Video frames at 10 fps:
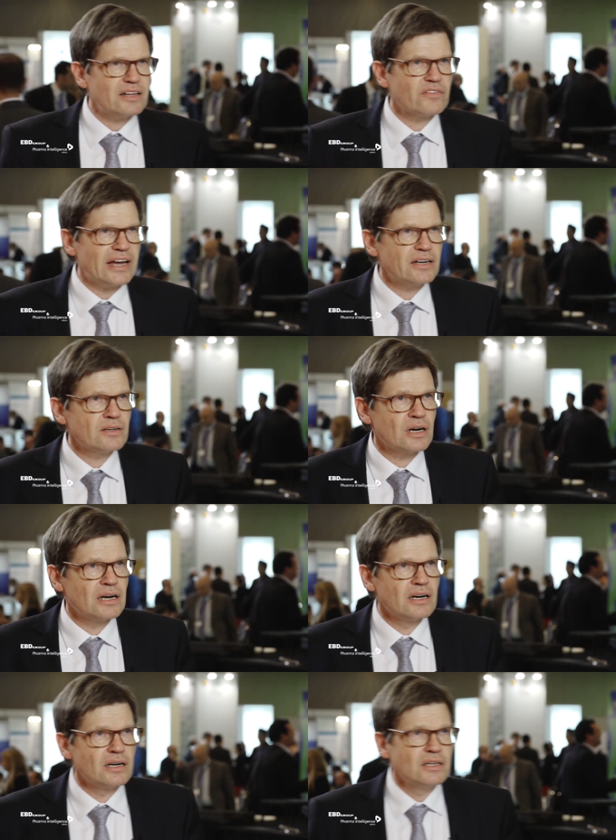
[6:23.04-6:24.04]
and then
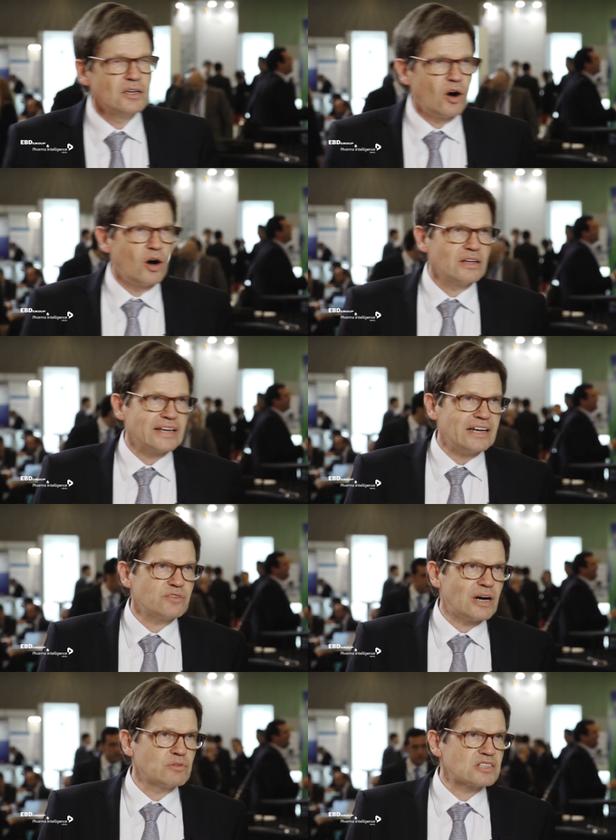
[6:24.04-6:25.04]
all the 8
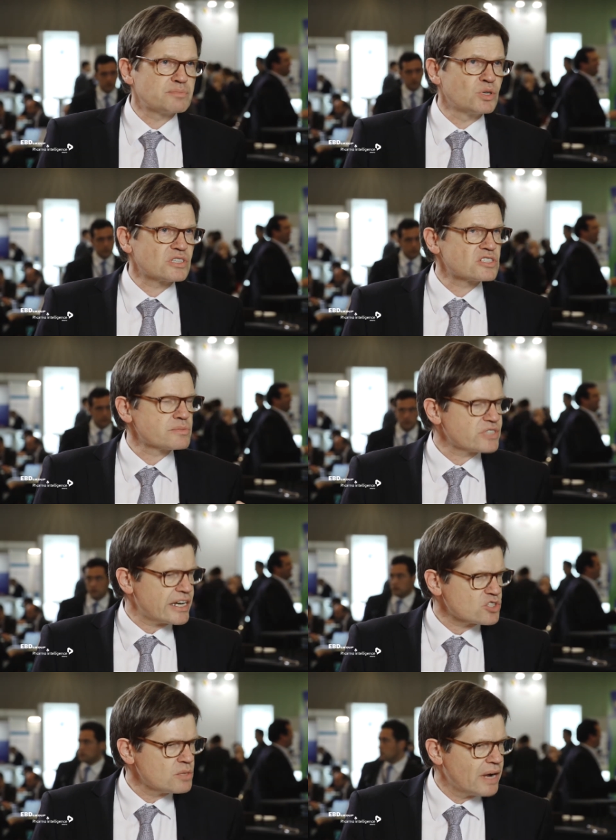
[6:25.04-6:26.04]
founders put a
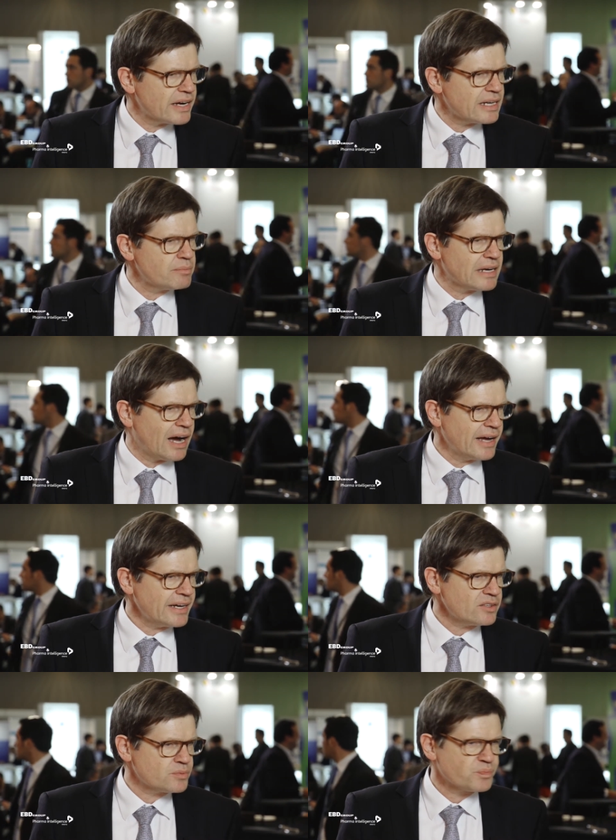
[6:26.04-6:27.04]
substantial money
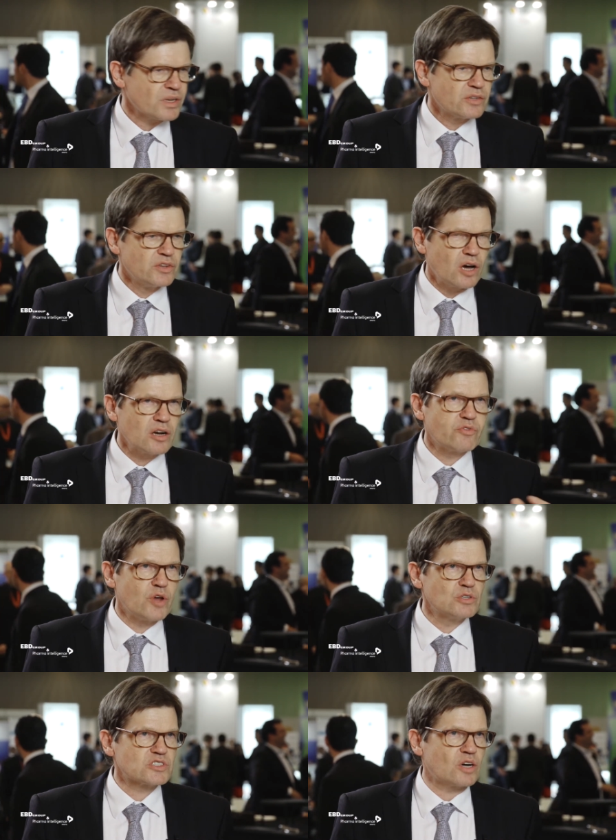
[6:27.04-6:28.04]
behind. Right. None of
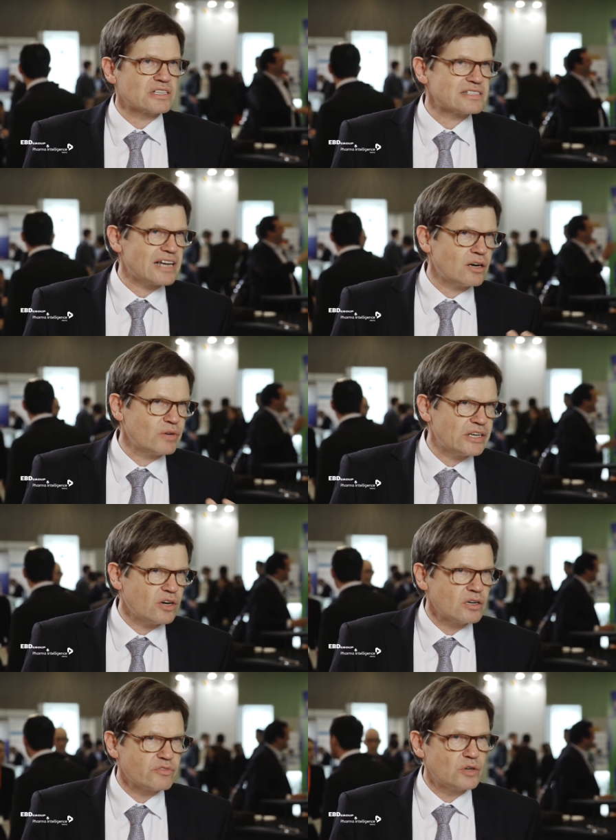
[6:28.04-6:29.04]
those got a salary,
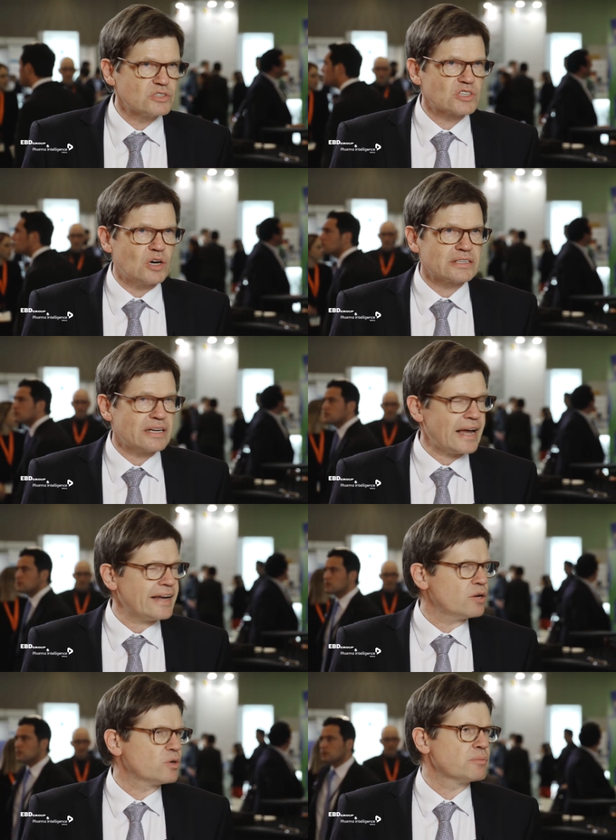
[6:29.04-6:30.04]
none of those got
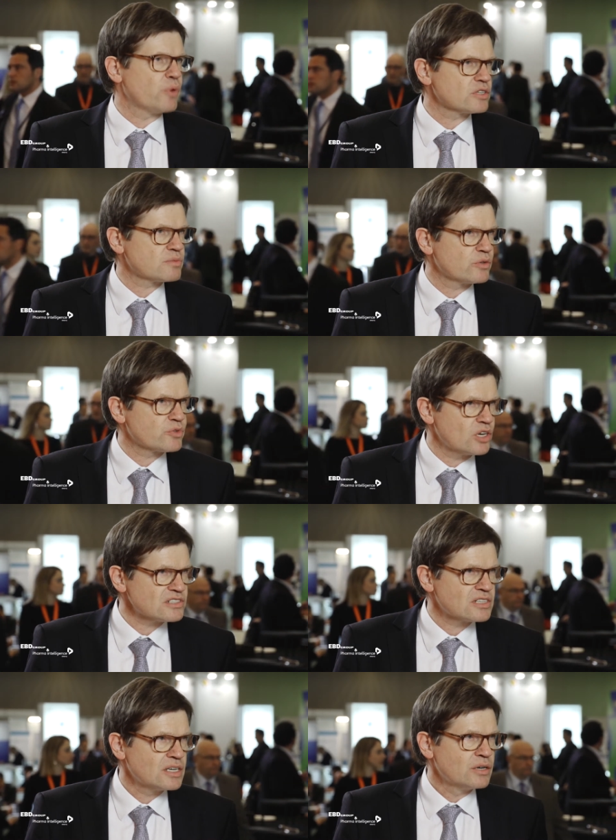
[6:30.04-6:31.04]
any reimbursement of cost.